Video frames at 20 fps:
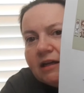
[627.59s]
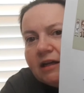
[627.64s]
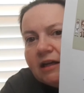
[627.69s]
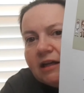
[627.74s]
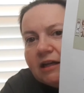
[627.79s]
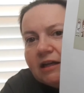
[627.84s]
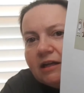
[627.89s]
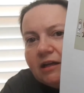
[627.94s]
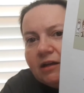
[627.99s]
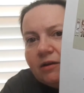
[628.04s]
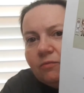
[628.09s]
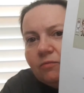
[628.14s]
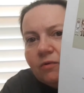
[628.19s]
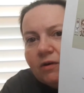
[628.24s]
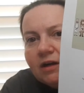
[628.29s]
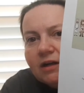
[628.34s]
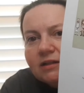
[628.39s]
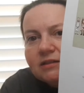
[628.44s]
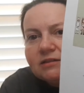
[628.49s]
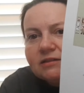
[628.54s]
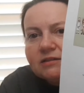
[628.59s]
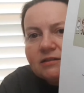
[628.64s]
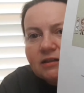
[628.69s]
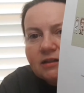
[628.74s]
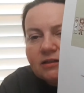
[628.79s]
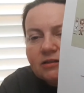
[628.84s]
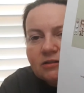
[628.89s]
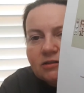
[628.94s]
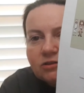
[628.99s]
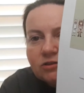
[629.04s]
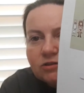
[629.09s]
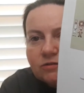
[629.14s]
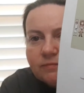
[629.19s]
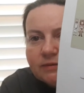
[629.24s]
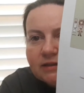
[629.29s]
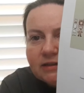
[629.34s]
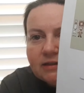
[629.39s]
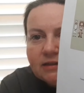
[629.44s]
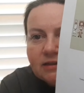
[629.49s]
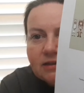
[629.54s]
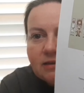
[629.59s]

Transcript: He wants there to be an